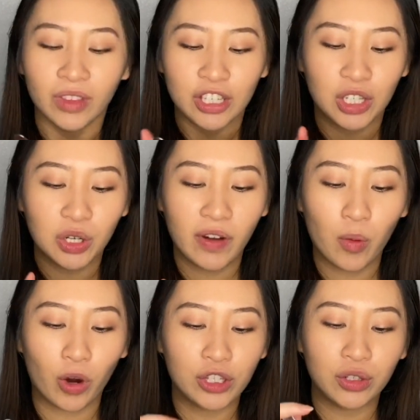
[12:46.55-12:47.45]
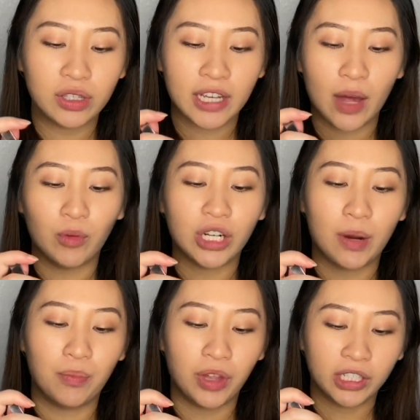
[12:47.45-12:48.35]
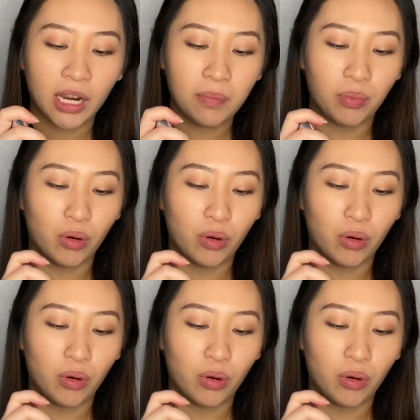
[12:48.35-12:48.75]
So if I were to do this again, which I think I